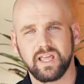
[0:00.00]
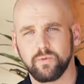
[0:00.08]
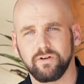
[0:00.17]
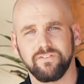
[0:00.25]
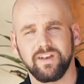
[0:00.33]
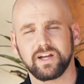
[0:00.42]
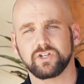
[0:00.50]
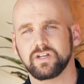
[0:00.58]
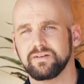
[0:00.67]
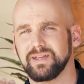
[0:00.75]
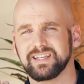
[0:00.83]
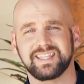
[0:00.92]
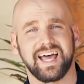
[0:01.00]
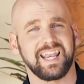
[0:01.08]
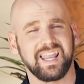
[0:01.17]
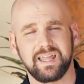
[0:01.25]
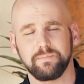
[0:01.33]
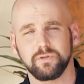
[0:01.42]
that reflection, makes that
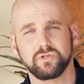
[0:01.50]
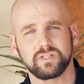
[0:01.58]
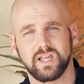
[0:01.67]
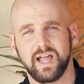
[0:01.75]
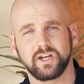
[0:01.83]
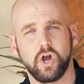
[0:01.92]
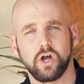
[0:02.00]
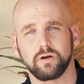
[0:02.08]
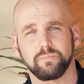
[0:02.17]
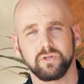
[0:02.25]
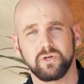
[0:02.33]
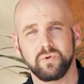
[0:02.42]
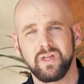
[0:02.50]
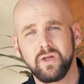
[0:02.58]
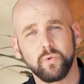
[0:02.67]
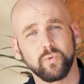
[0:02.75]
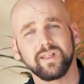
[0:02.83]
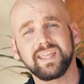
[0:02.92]
light blue sky darker blue,
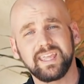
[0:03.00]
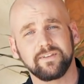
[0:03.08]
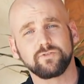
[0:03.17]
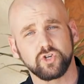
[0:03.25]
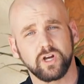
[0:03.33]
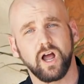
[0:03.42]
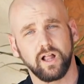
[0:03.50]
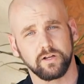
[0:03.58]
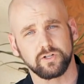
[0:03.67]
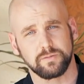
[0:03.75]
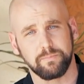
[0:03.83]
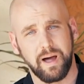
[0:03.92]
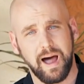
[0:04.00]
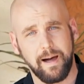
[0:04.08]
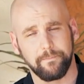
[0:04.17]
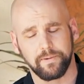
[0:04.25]
really gives your color some pop.